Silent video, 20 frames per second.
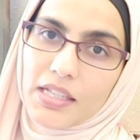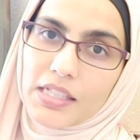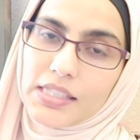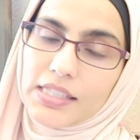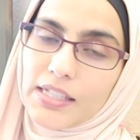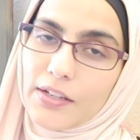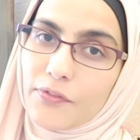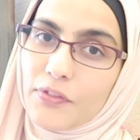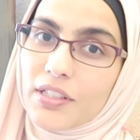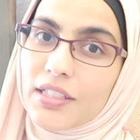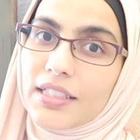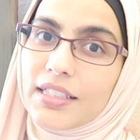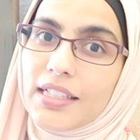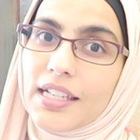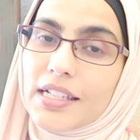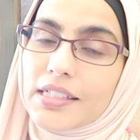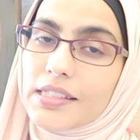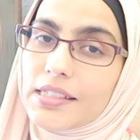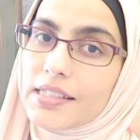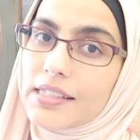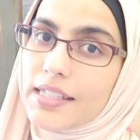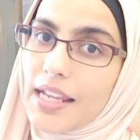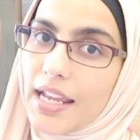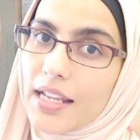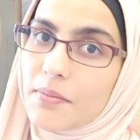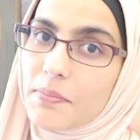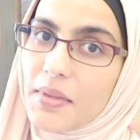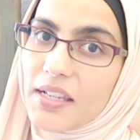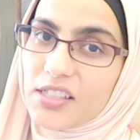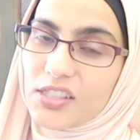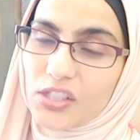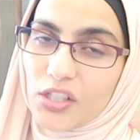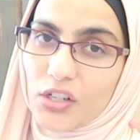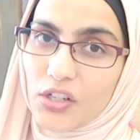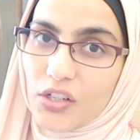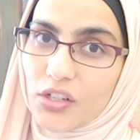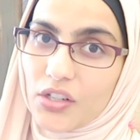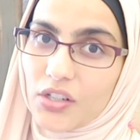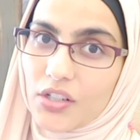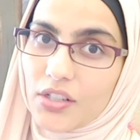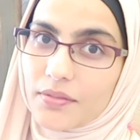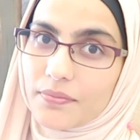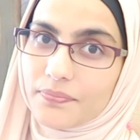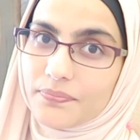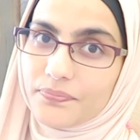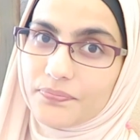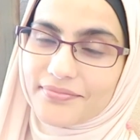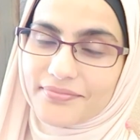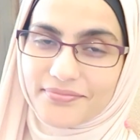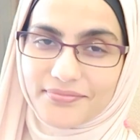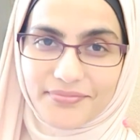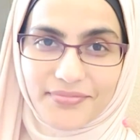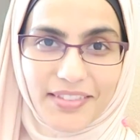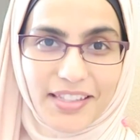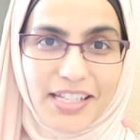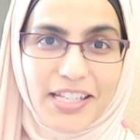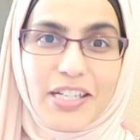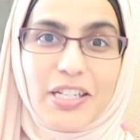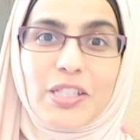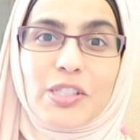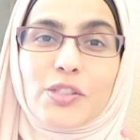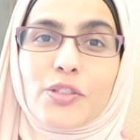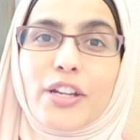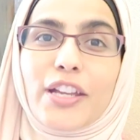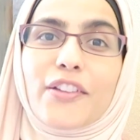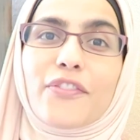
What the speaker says: is definitely a stand mixer. So